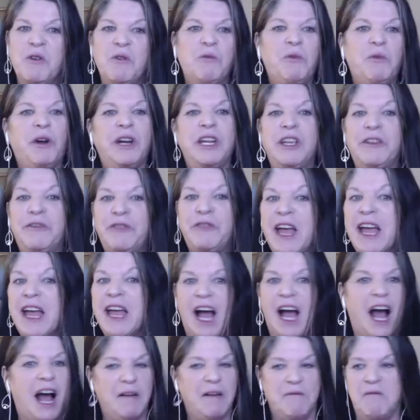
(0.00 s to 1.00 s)
What do you think?
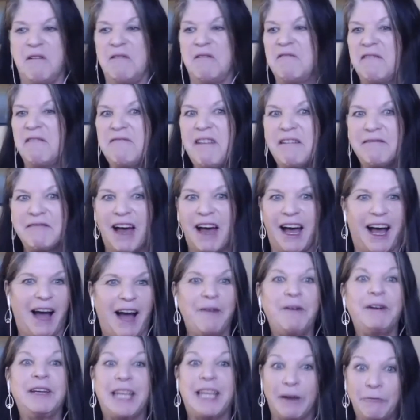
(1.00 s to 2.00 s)
I
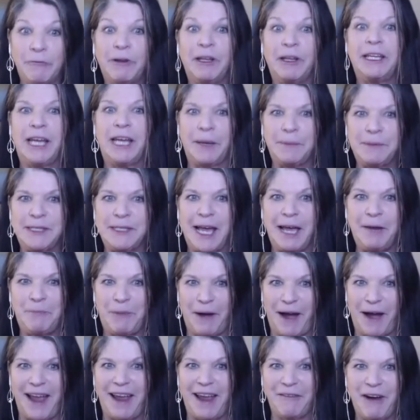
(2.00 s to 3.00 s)
would get really upset
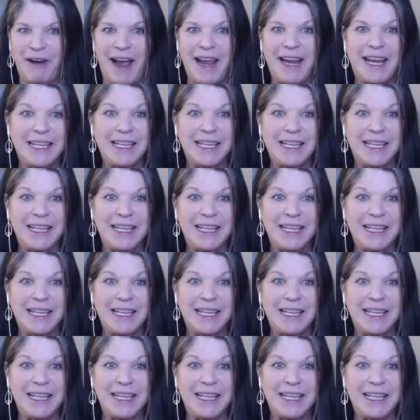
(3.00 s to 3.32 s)
by it, right? Because